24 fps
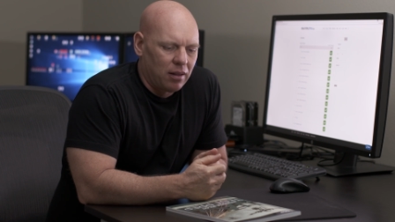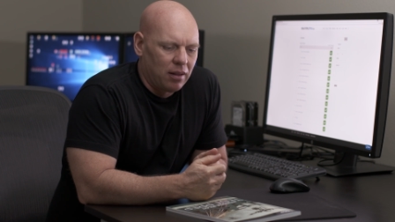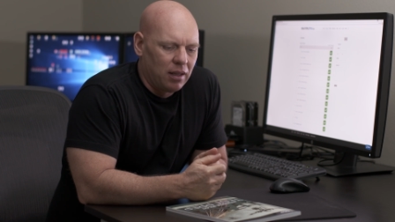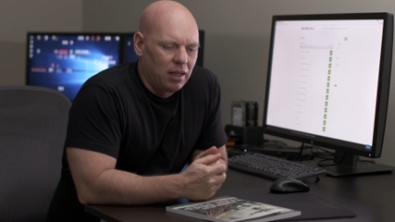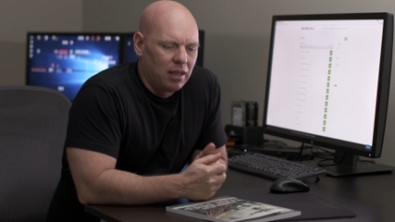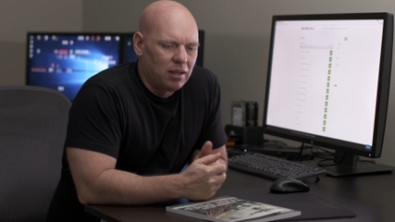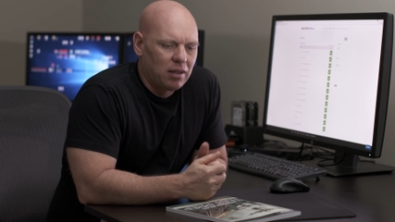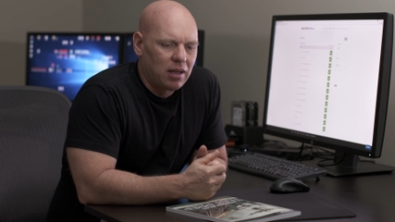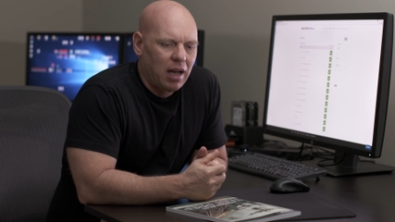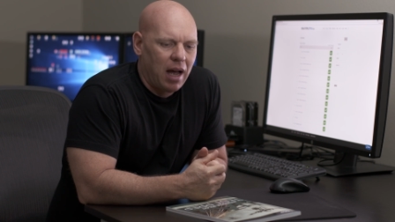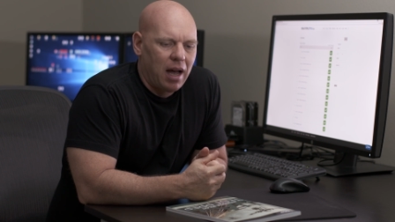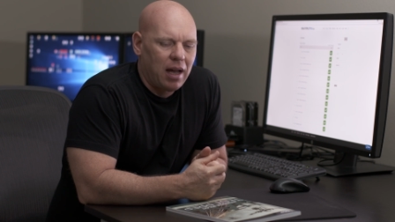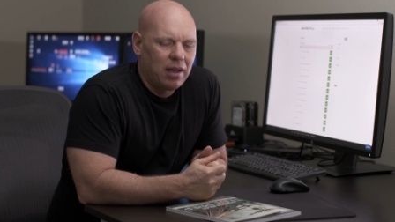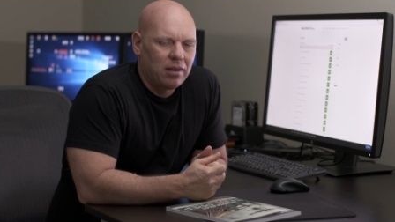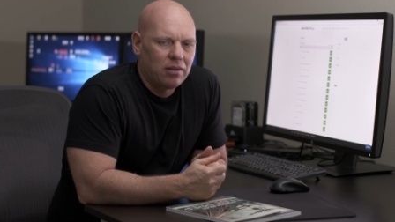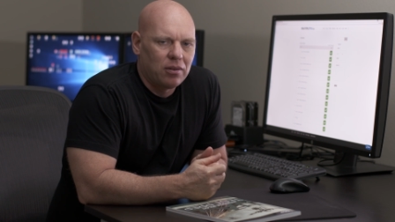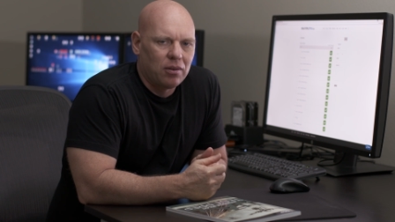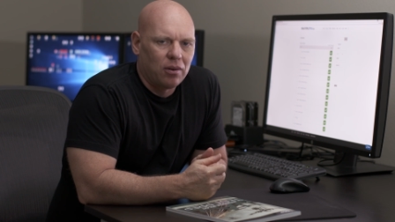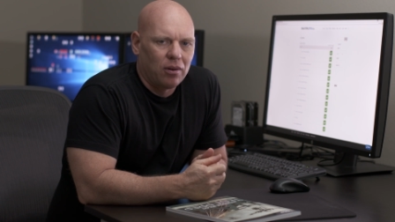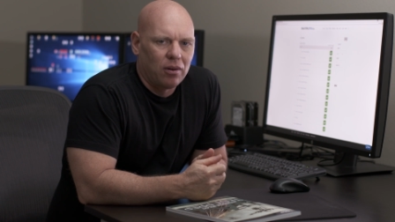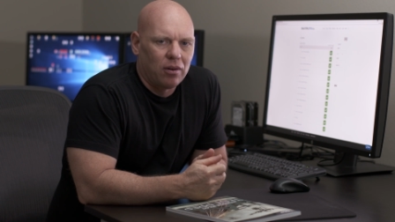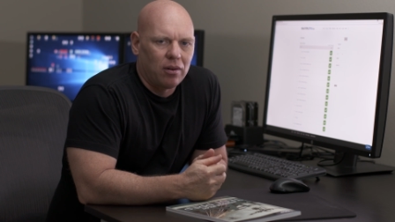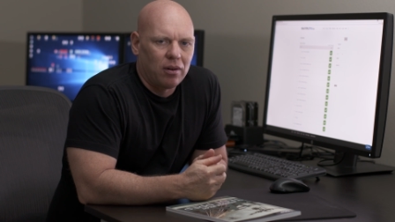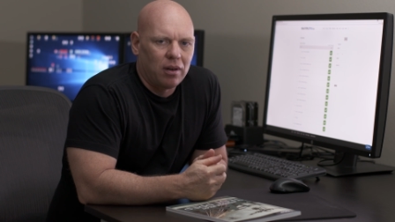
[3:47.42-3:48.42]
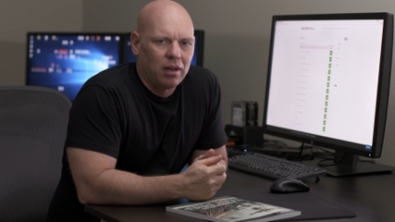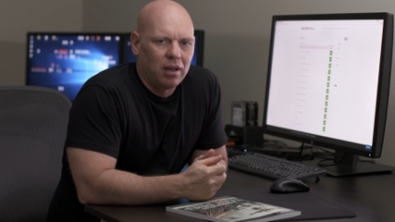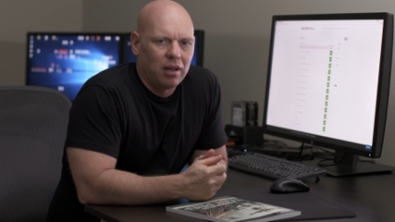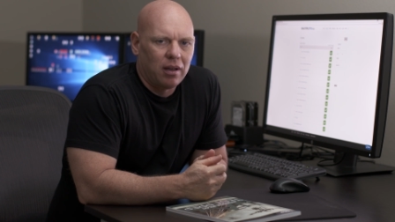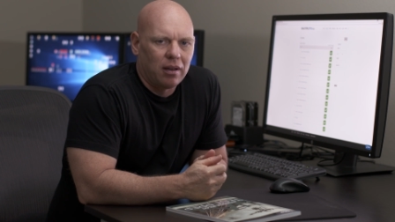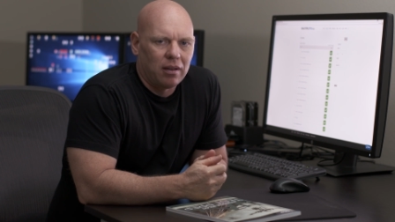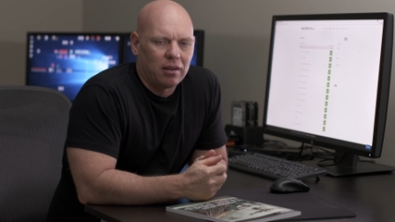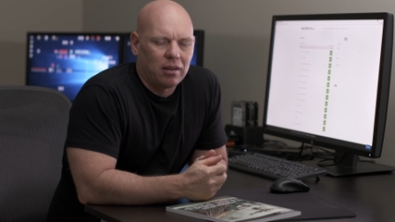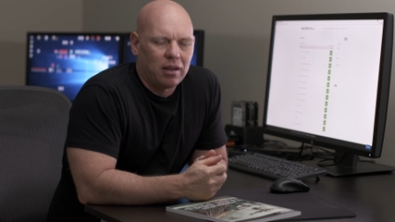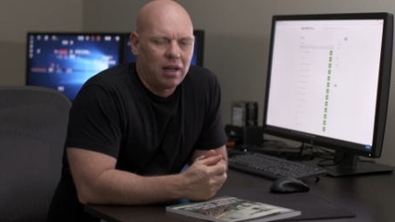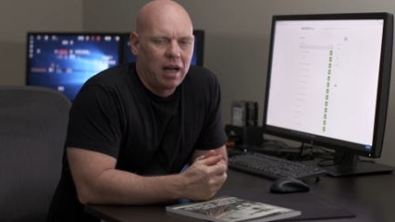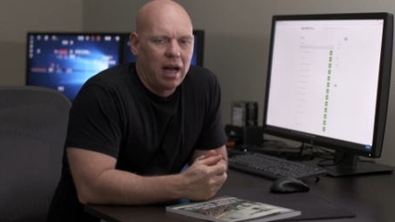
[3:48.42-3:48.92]
these guys are uh,
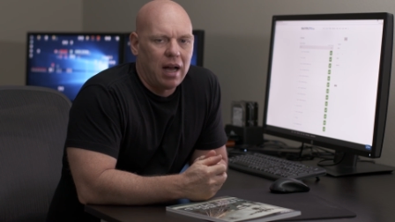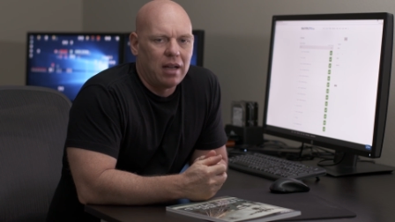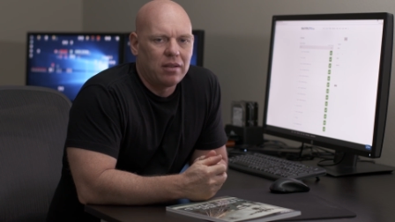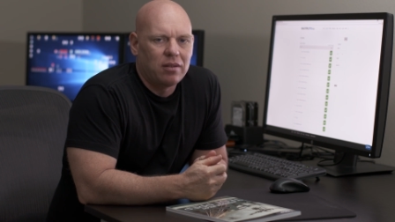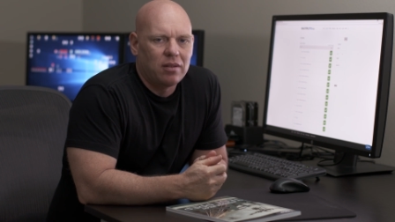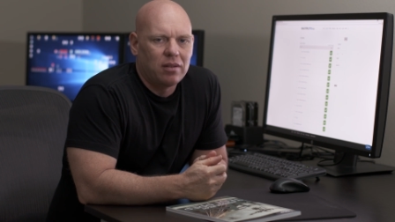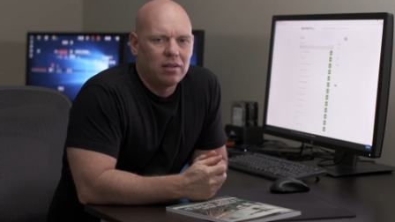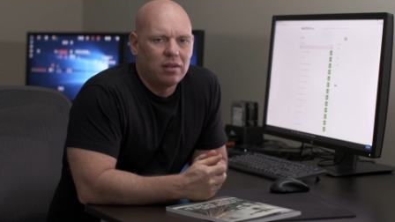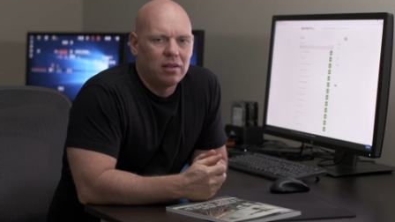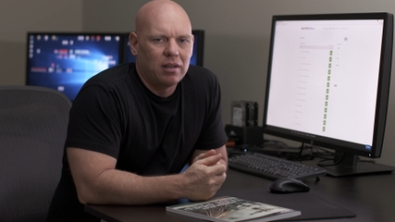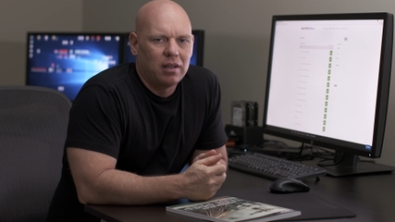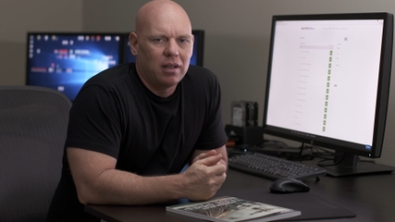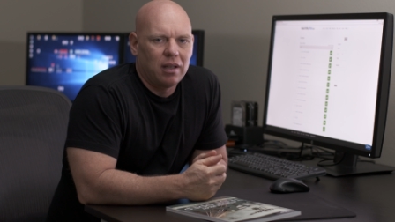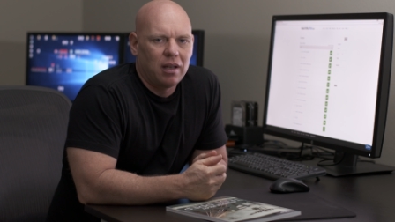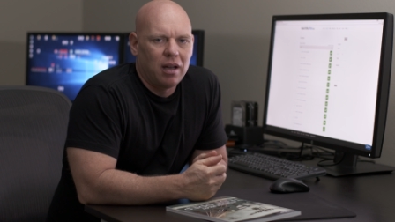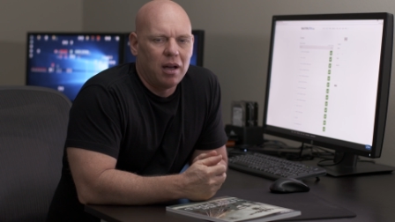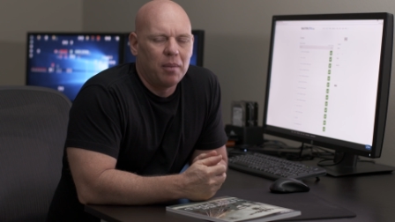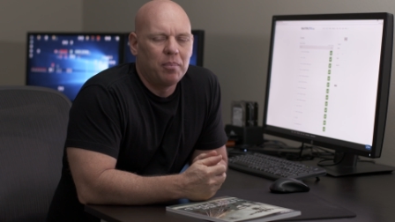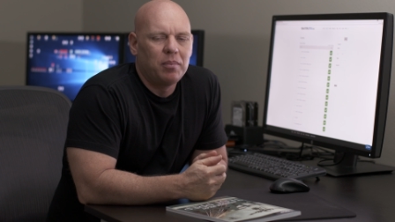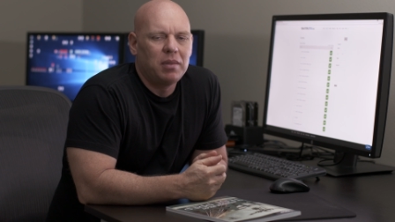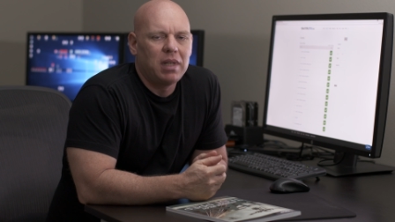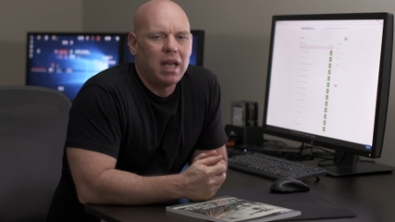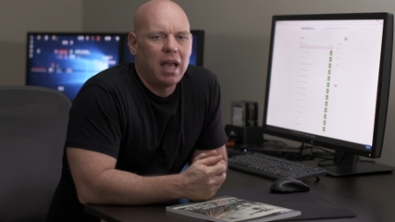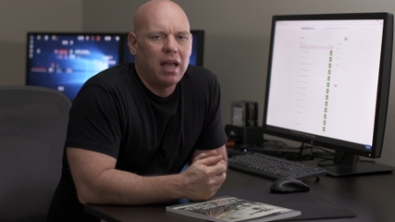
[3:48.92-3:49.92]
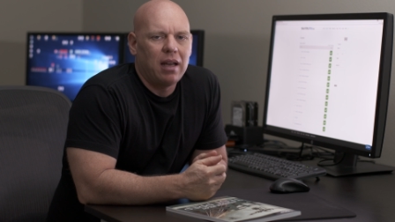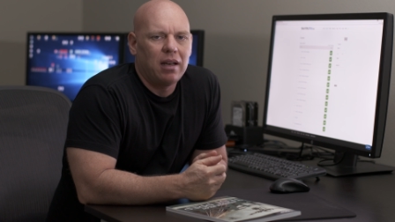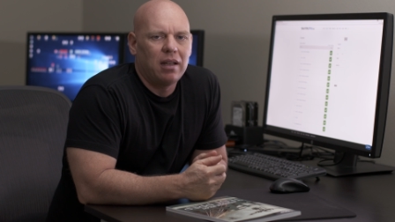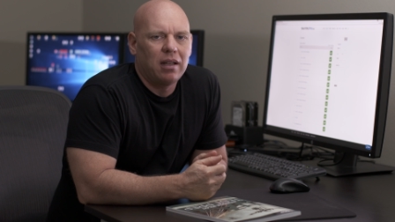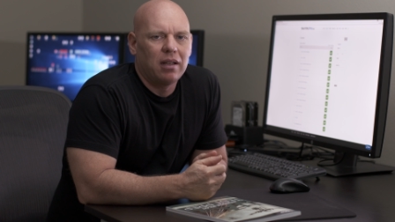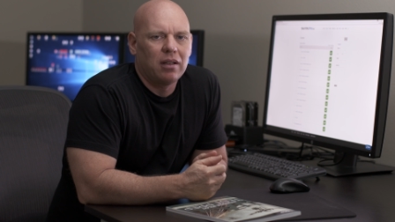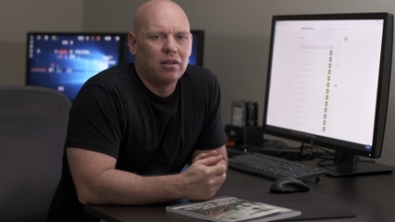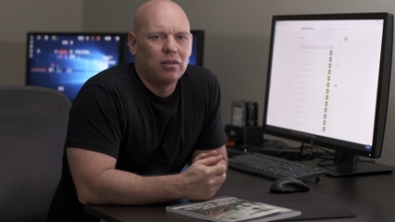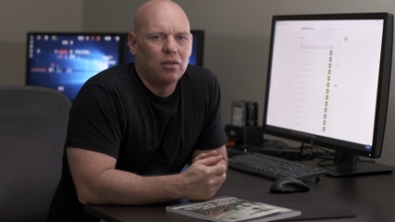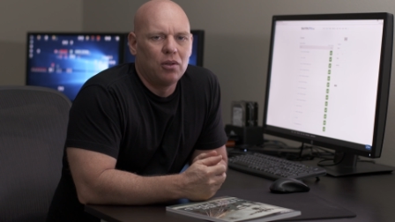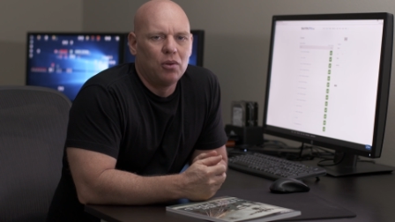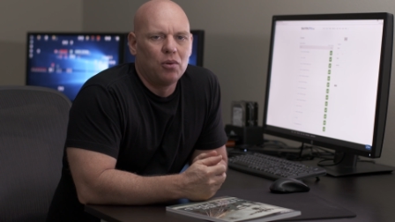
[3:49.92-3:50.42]
constantly
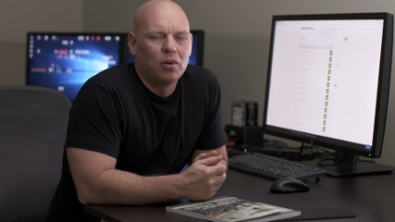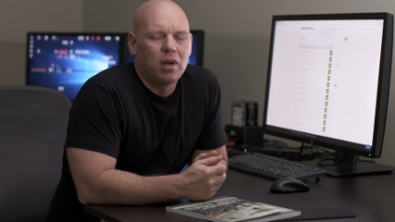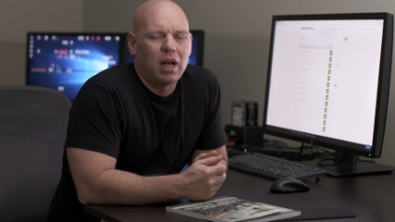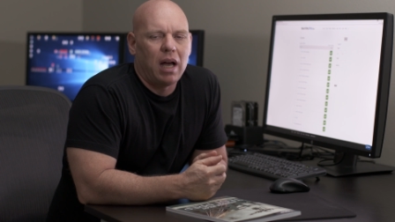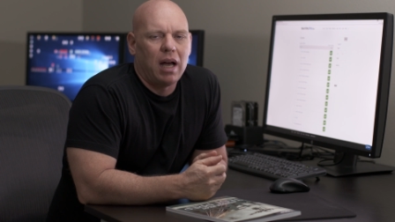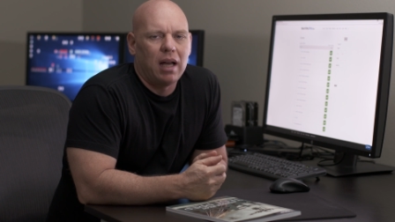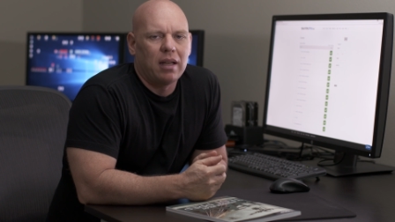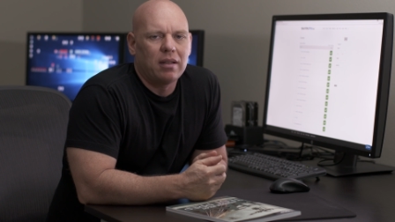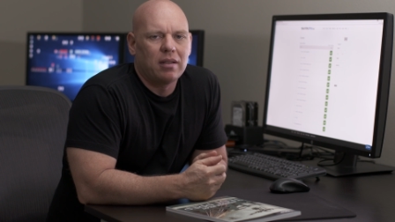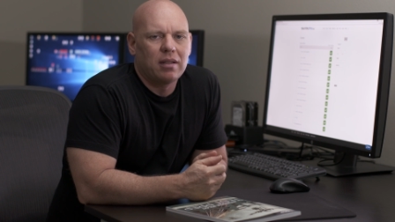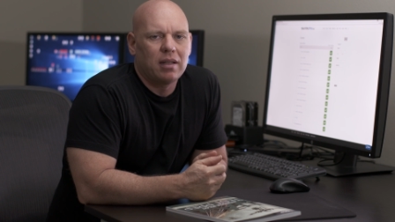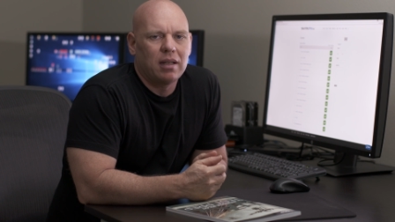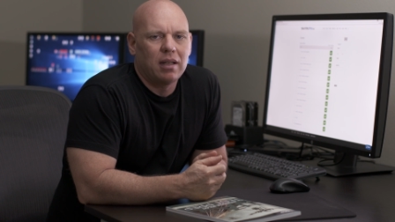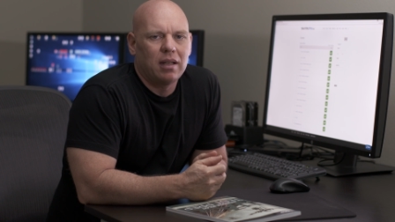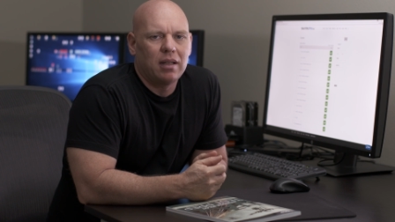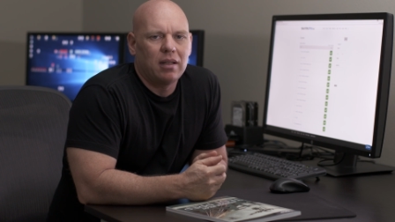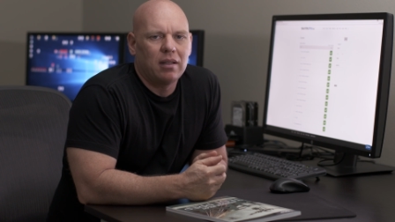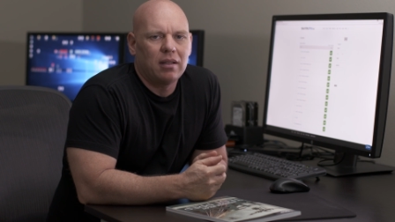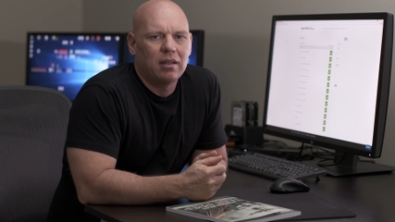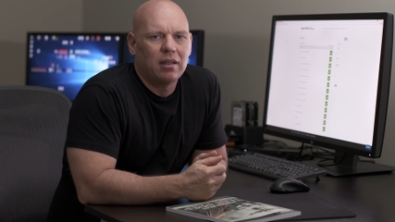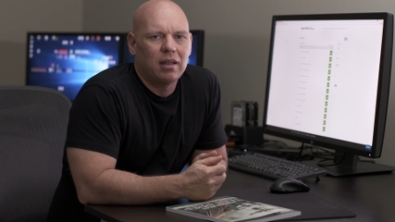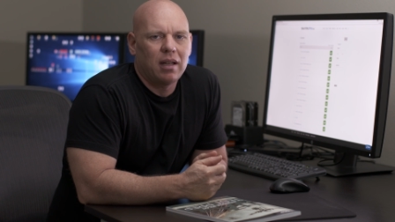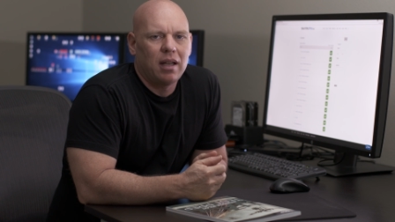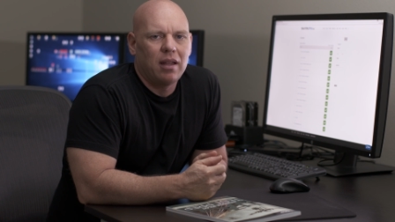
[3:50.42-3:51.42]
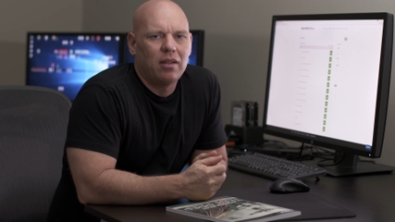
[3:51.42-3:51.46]
updating new content